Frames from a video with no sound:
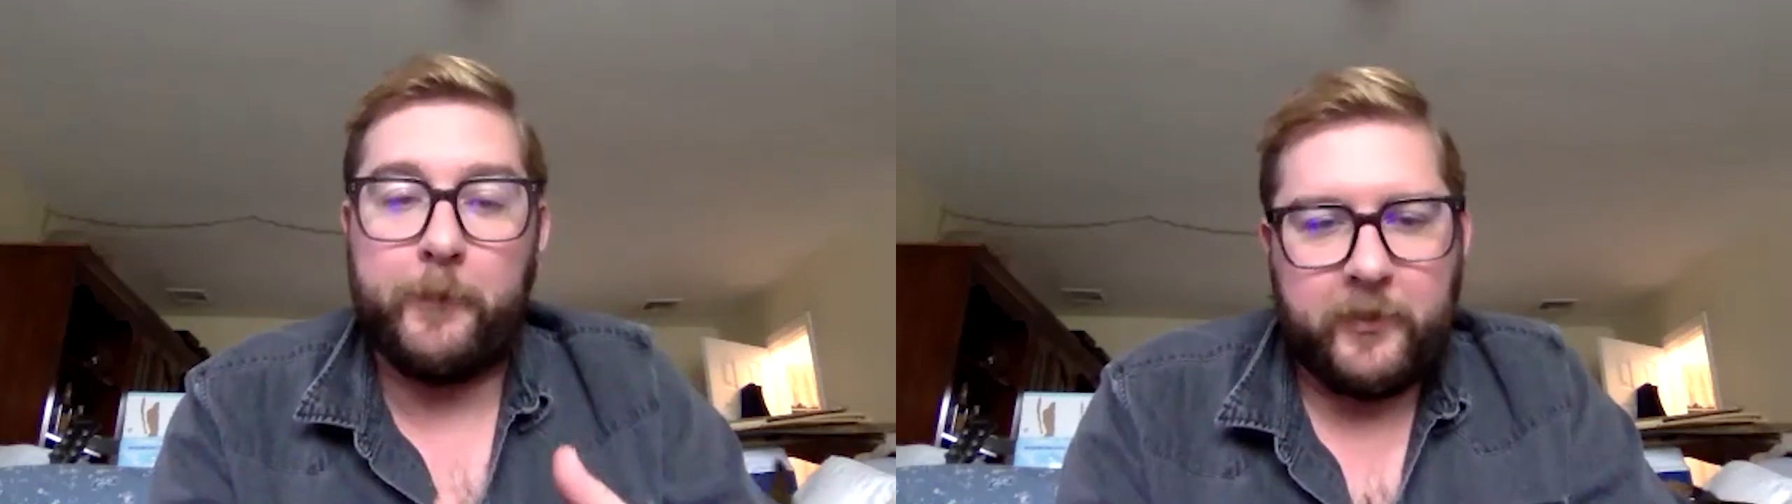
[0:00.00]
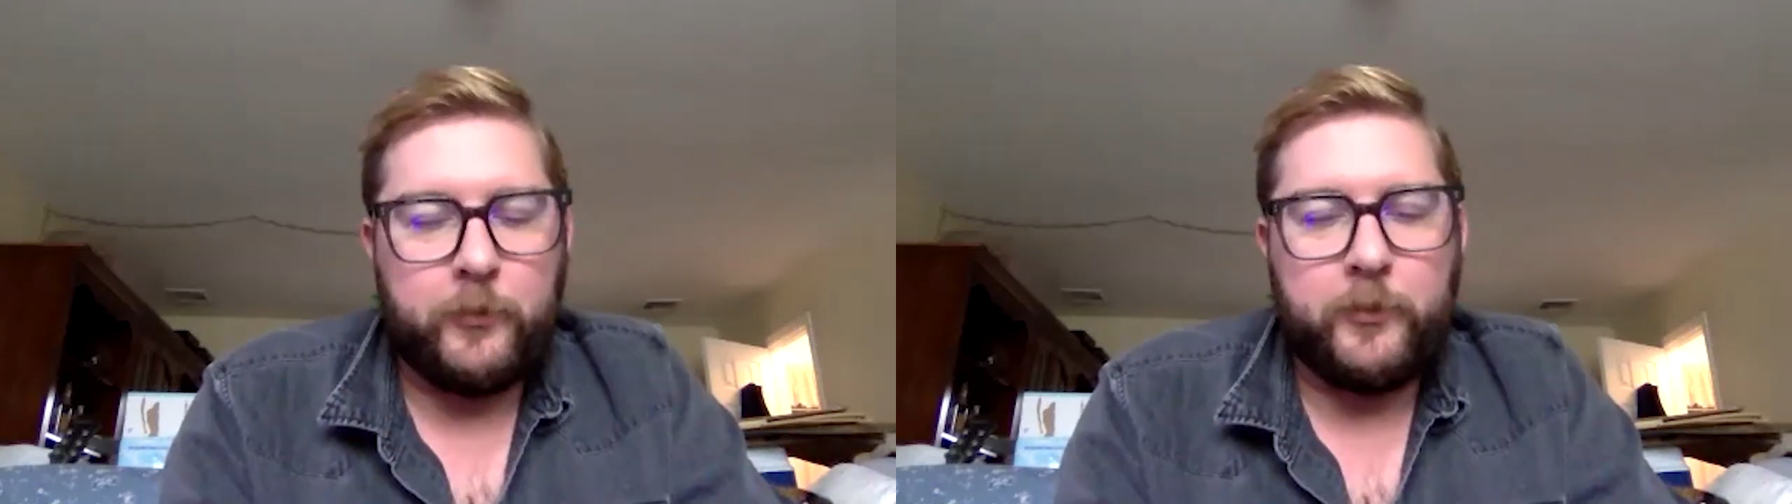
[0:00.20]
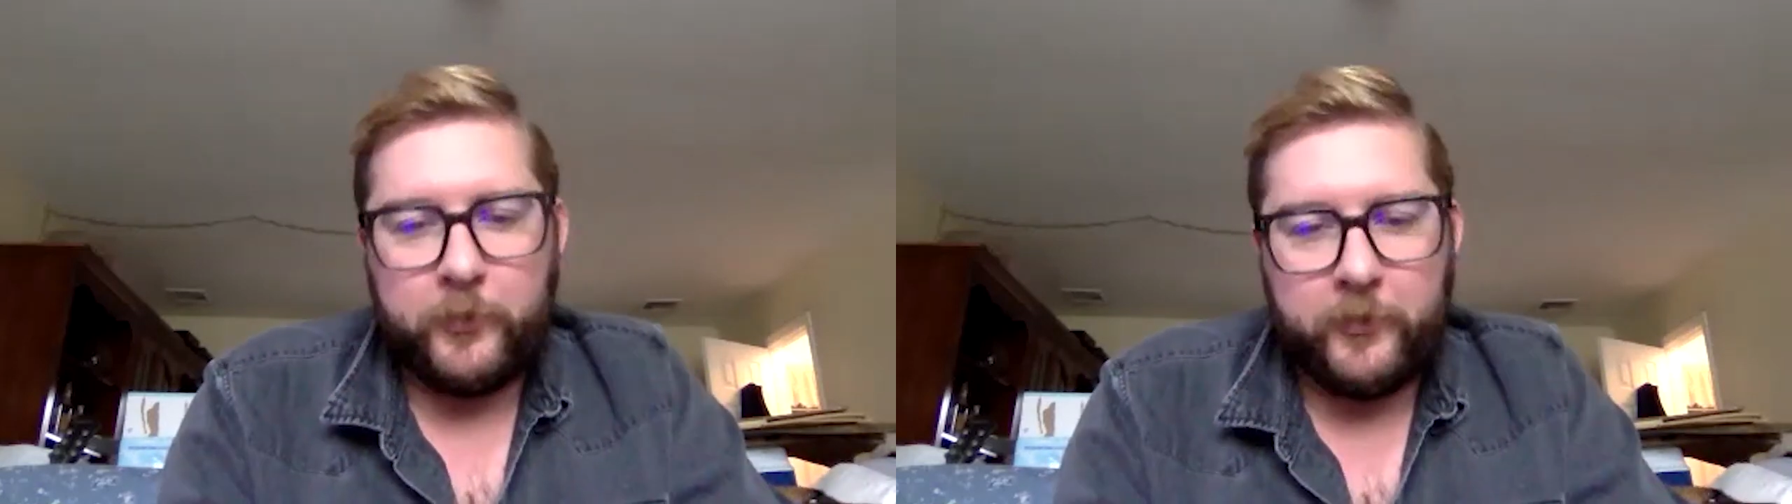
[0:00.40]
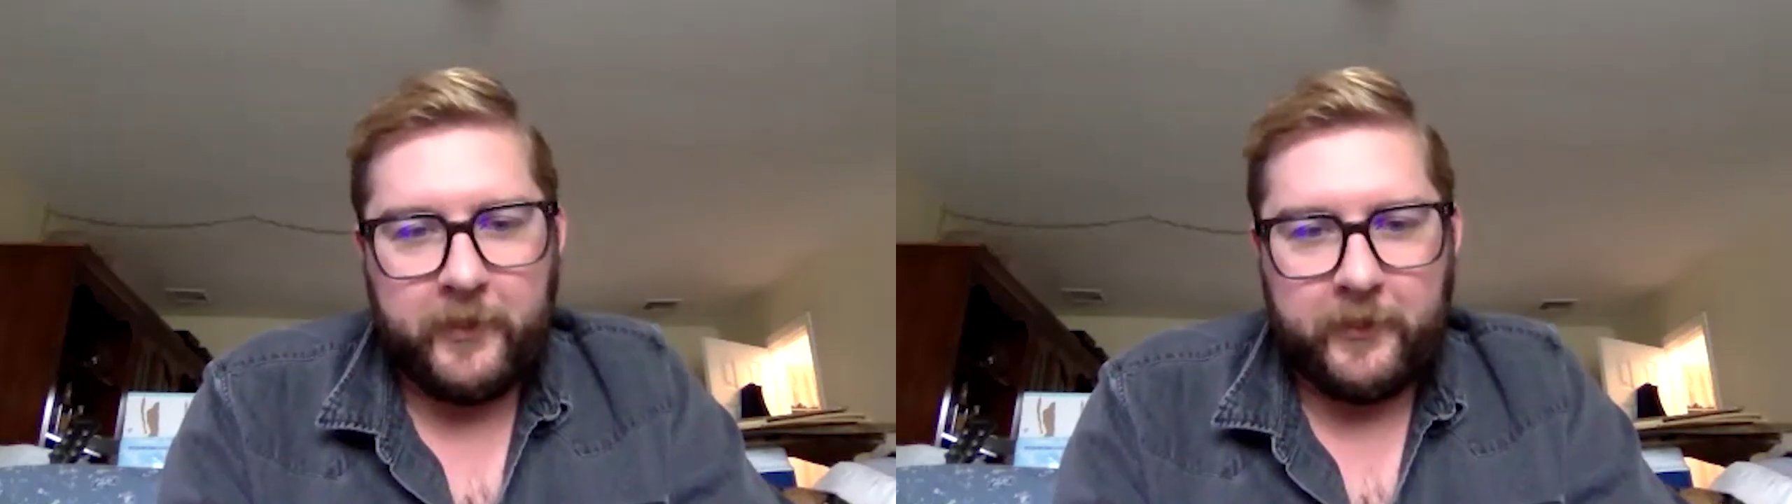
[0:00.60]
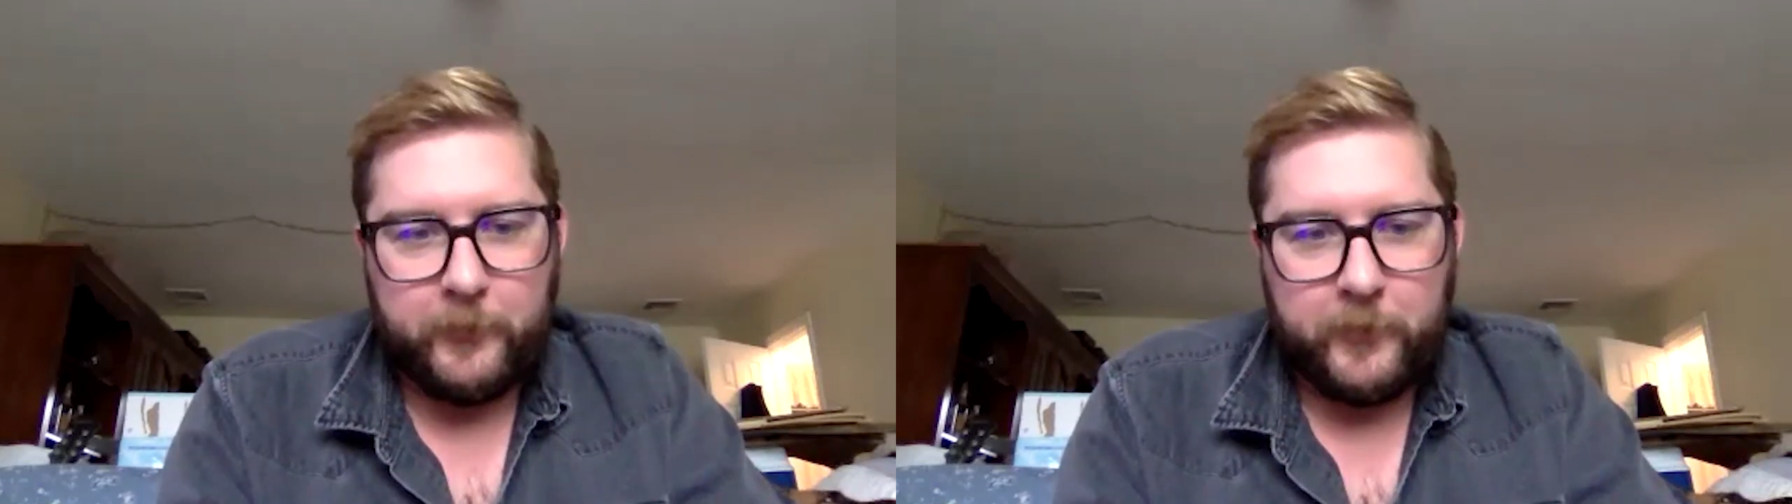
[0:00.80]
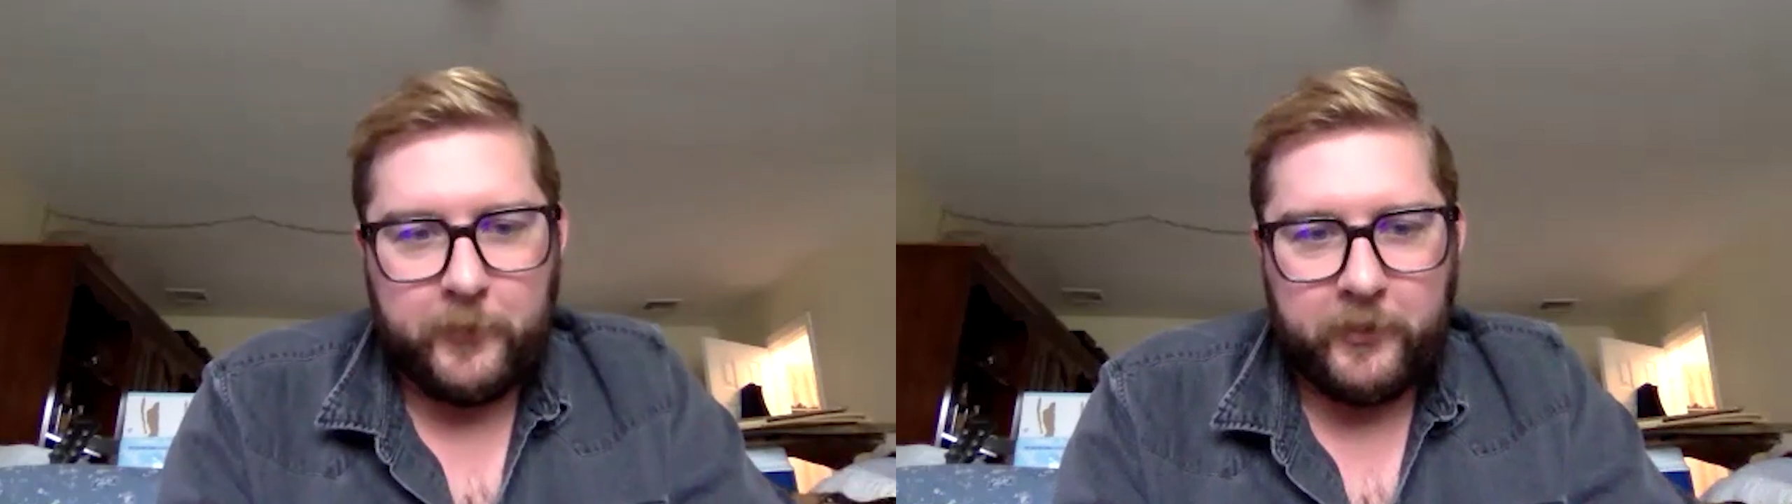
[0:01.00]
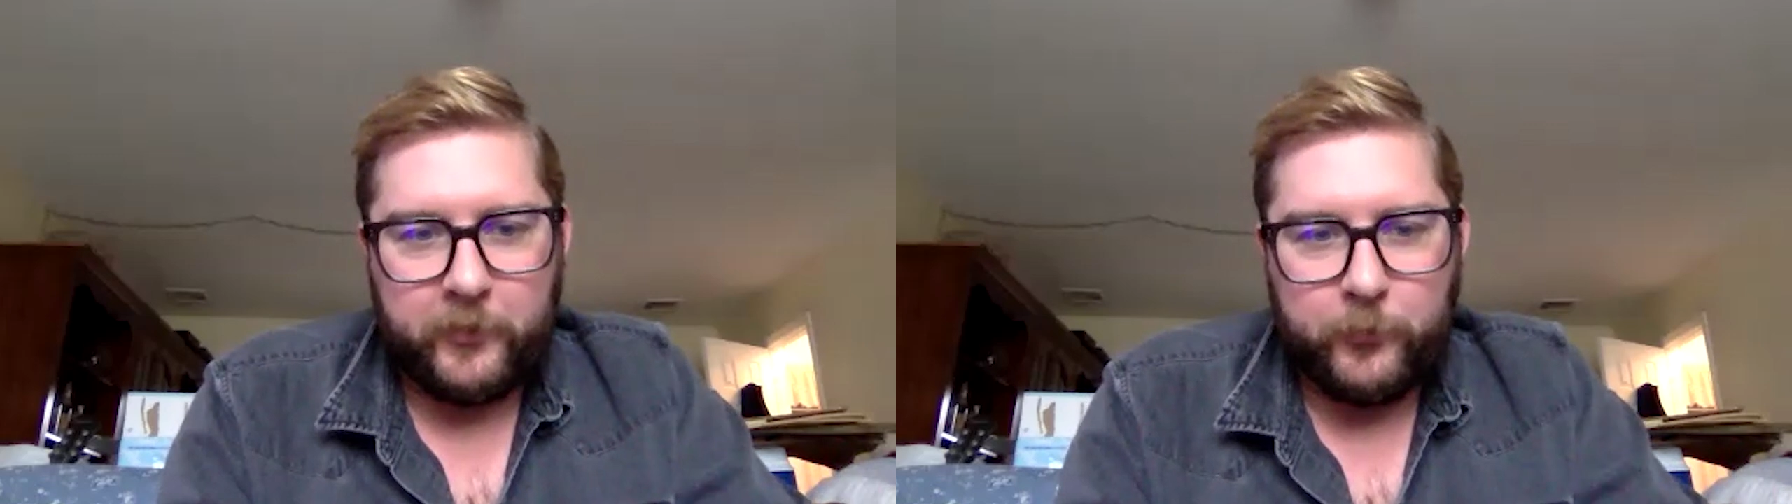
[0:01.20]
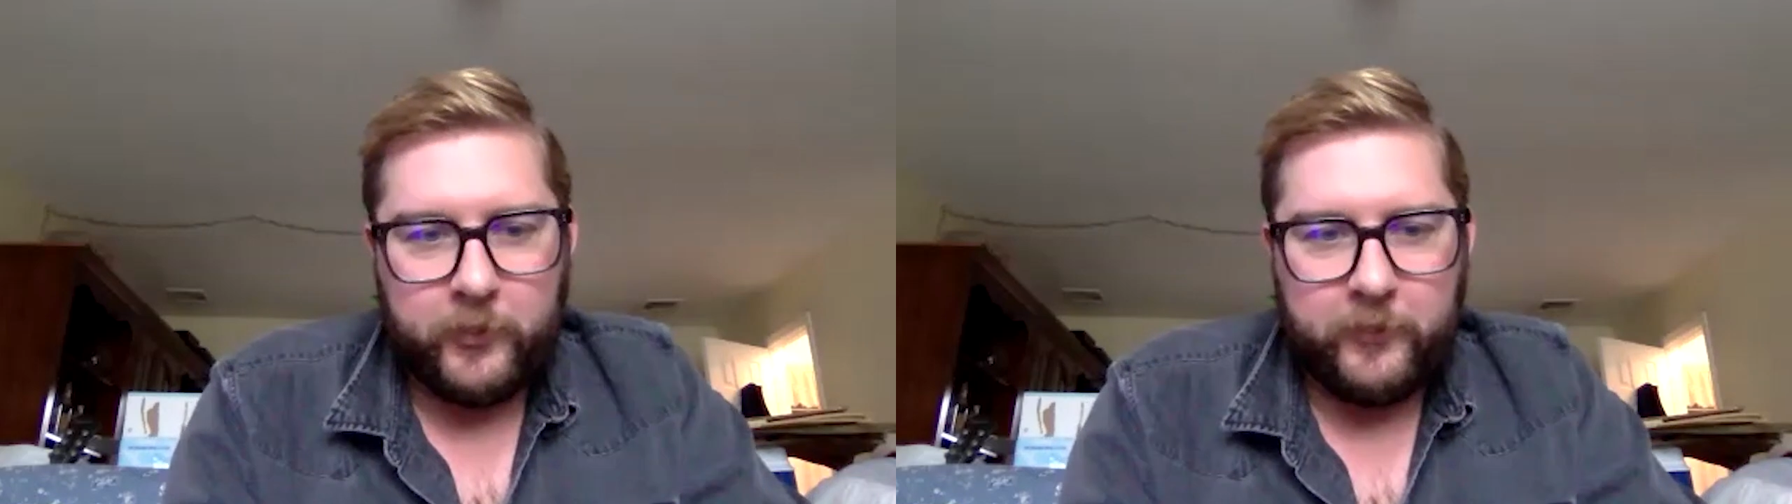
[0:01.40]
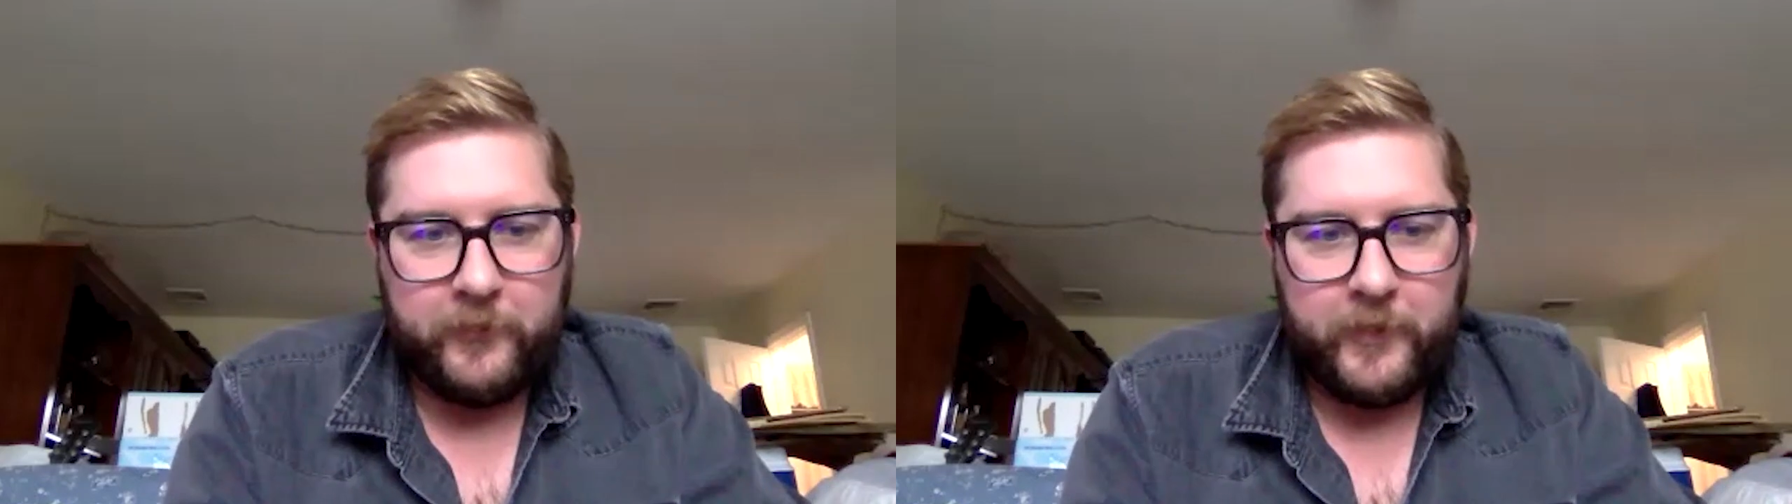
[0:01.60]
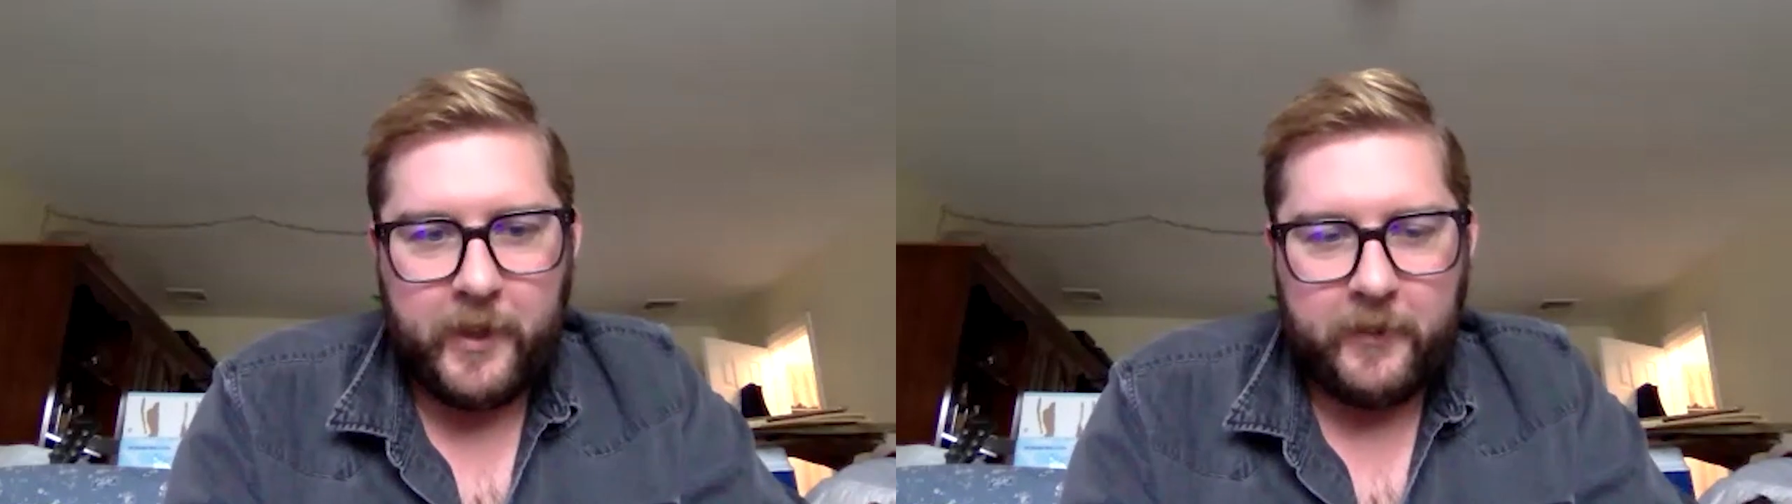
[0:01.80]
The union will take them on their word
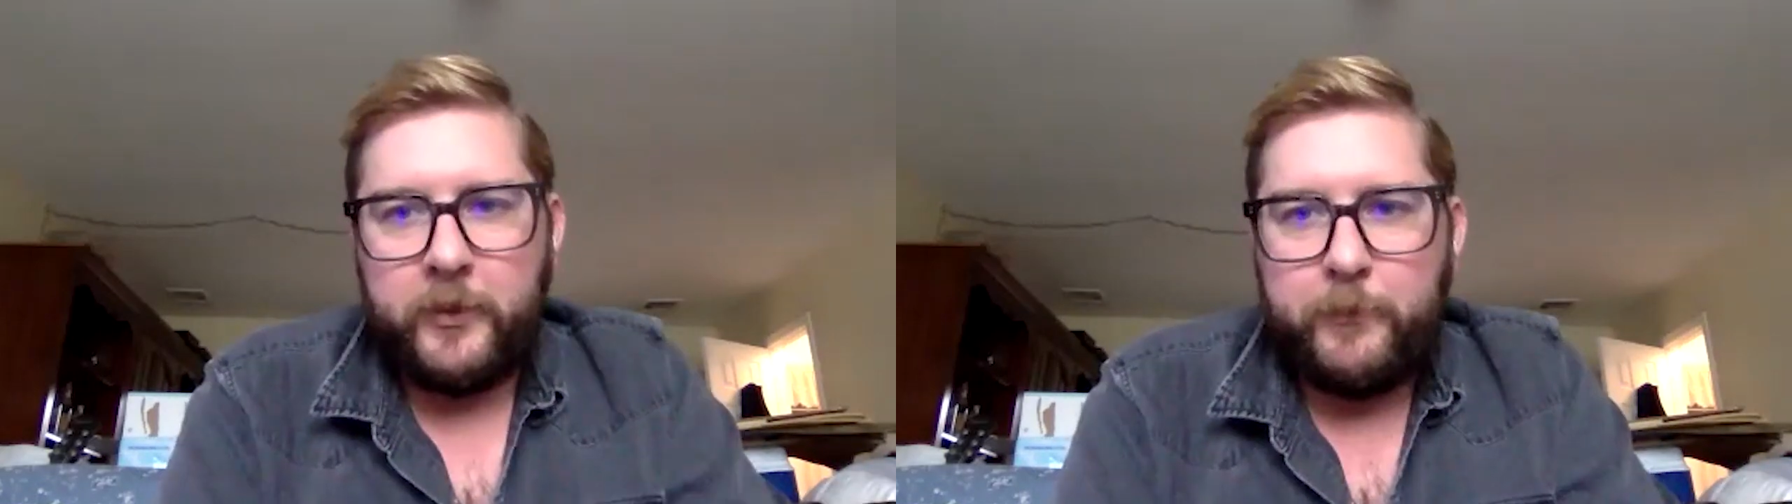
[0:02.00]
for that.